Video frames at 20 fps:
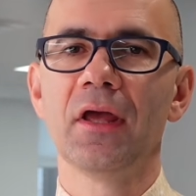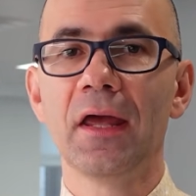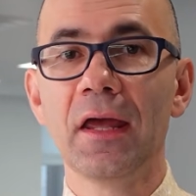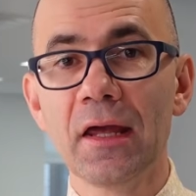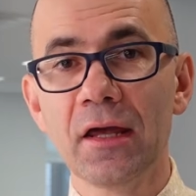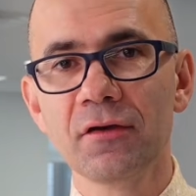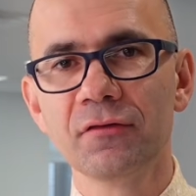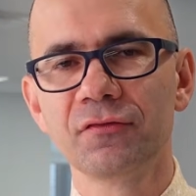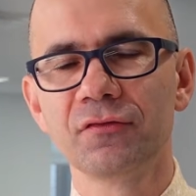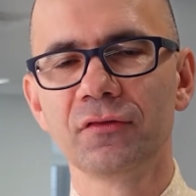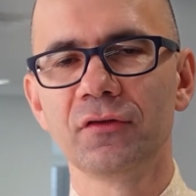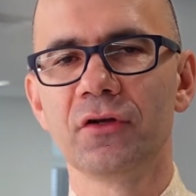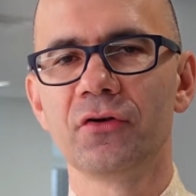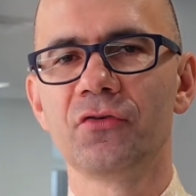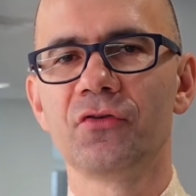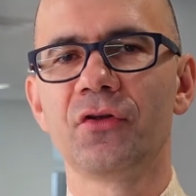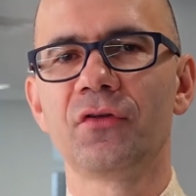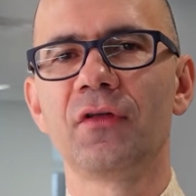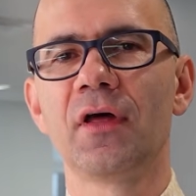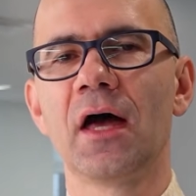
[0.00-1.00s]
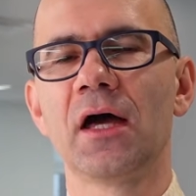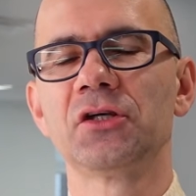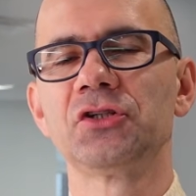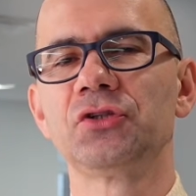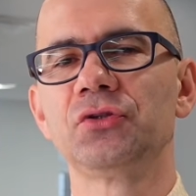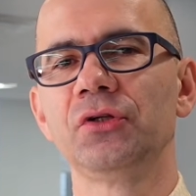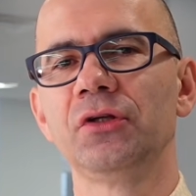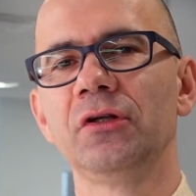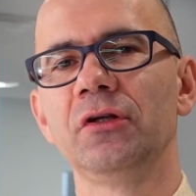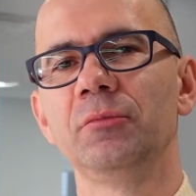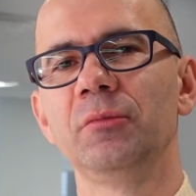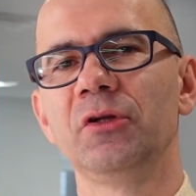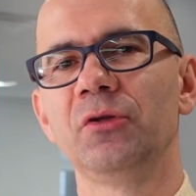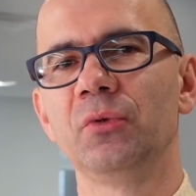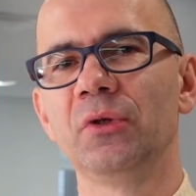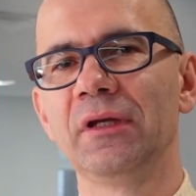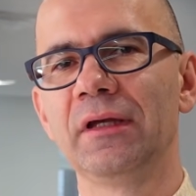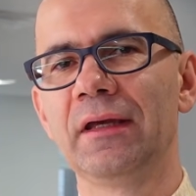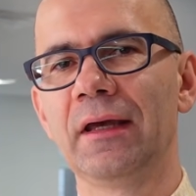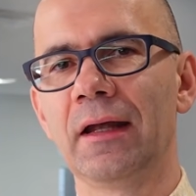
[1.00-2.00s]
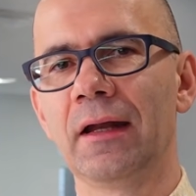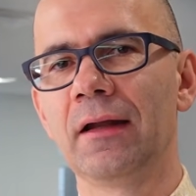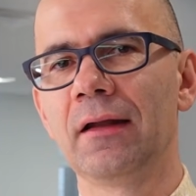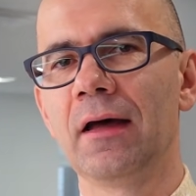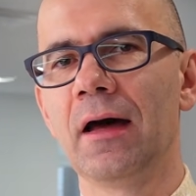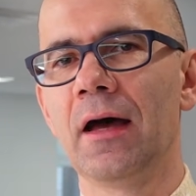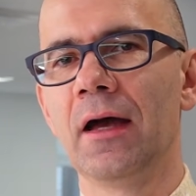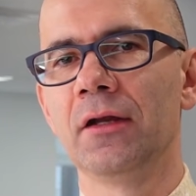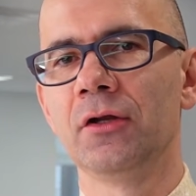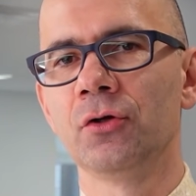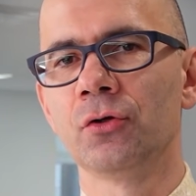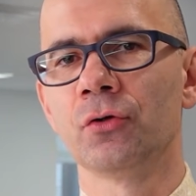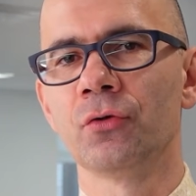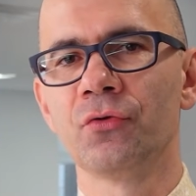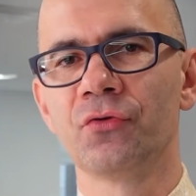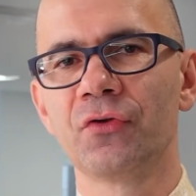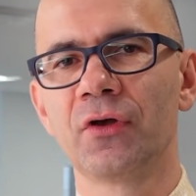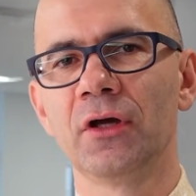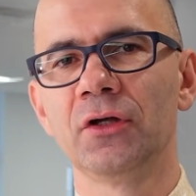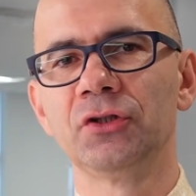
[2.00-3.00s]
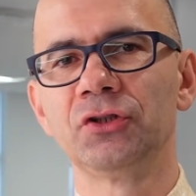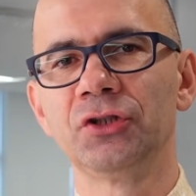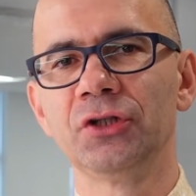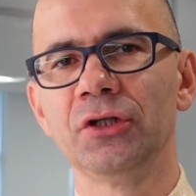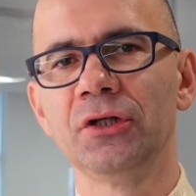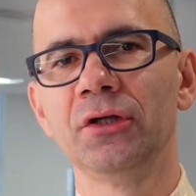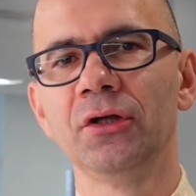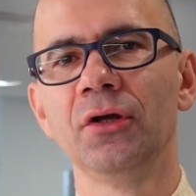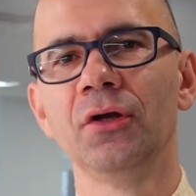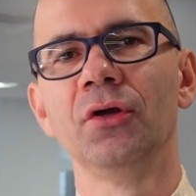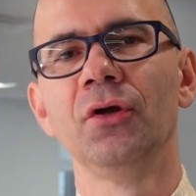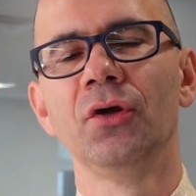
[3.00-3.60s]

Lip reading: If there's a tax treaty between Canada and your host country,